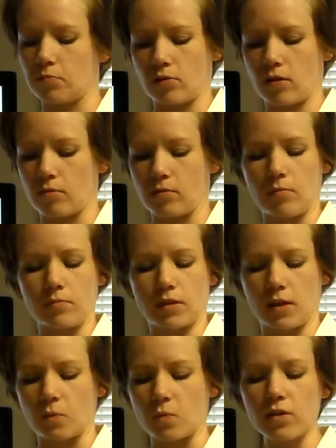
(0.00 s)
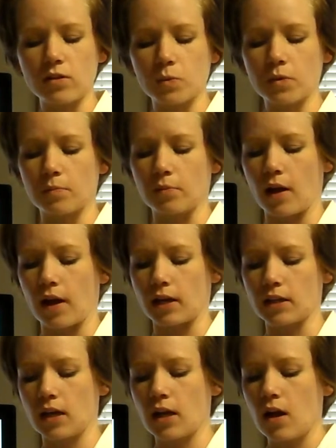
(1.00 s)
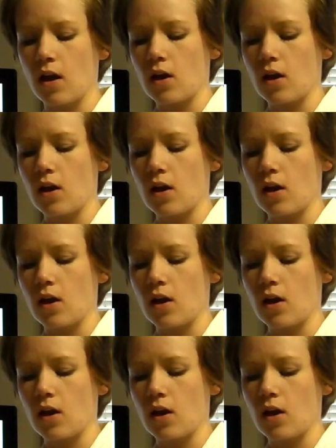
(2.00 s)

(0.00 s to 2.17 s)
of problems. And once we're blind,